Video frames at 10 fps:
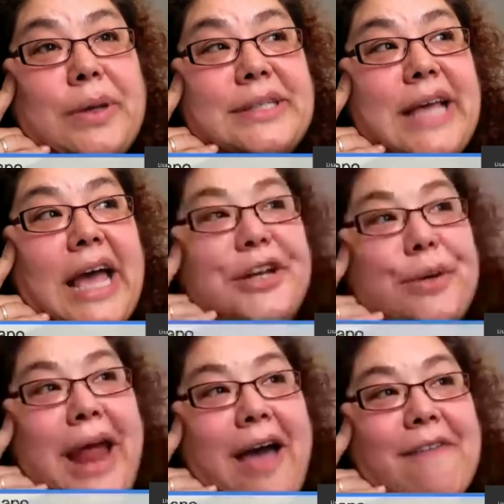though, is I
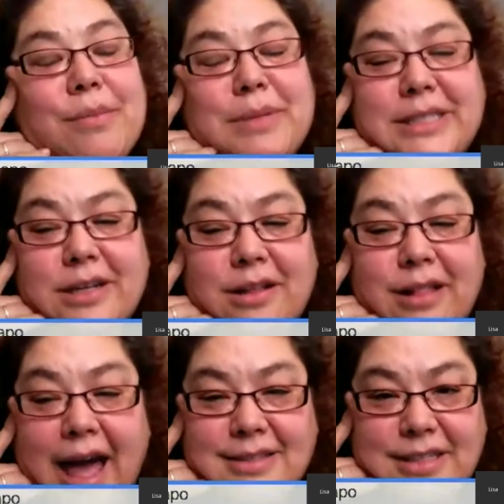don't have them as a
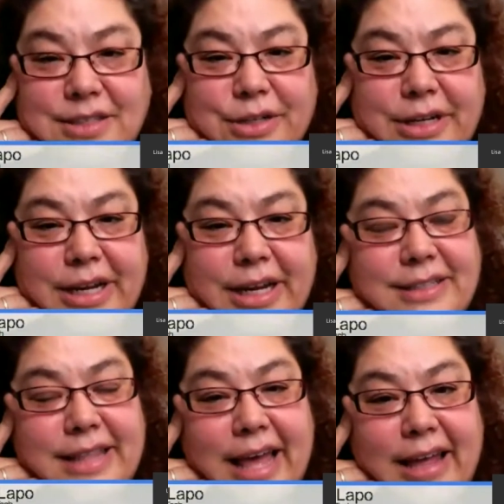class. These are
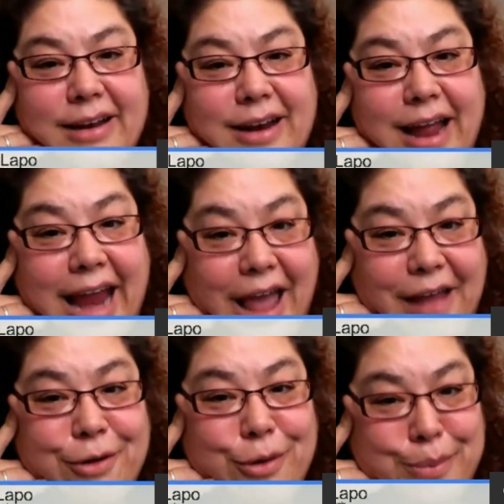kids that I
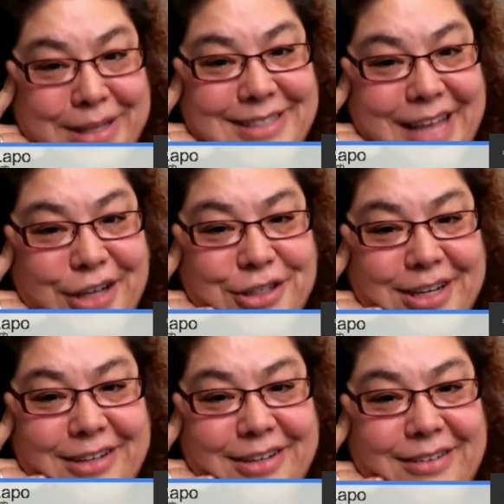had for a
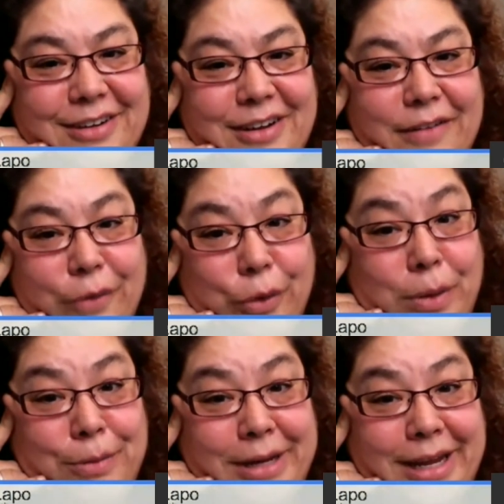mid-session for
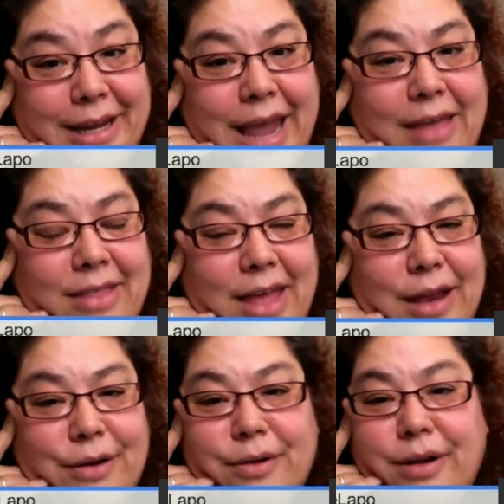1 week, and
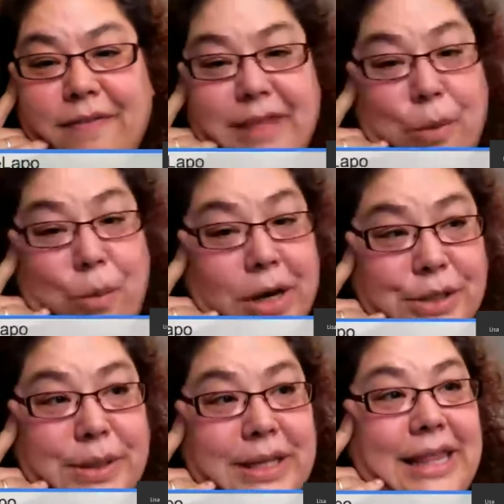then if they want to
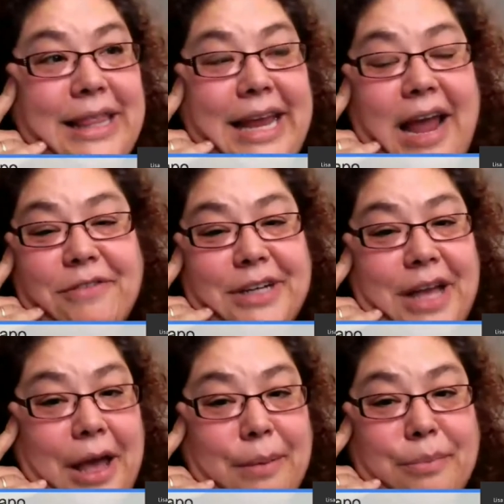do it, then they have to
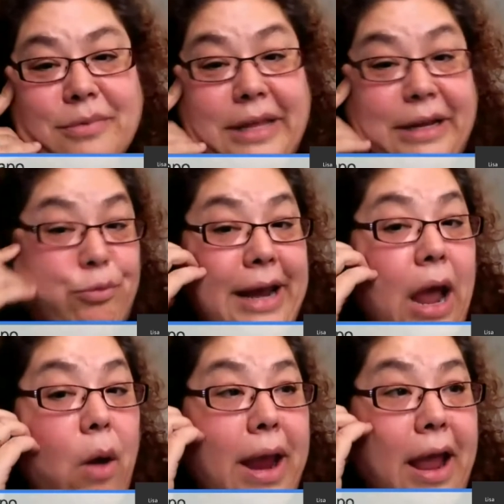come. Like right
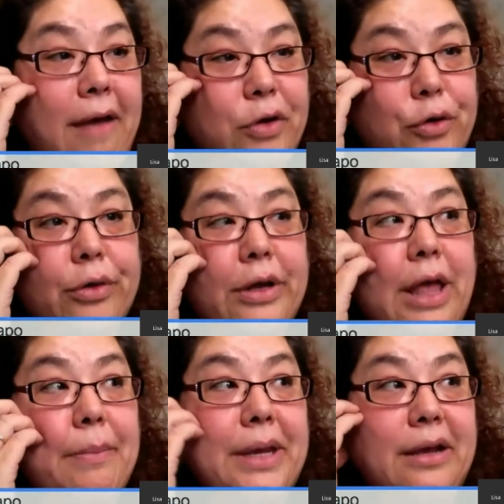now, I have a girl
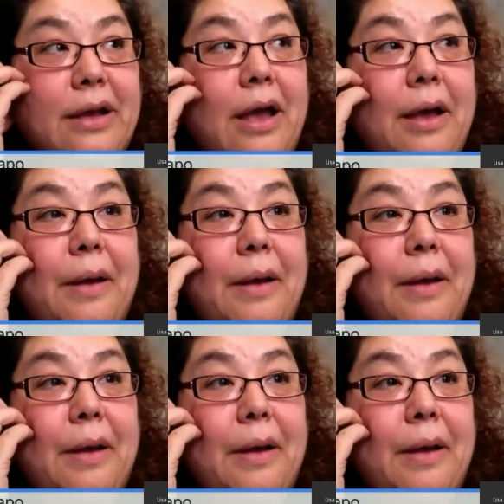coming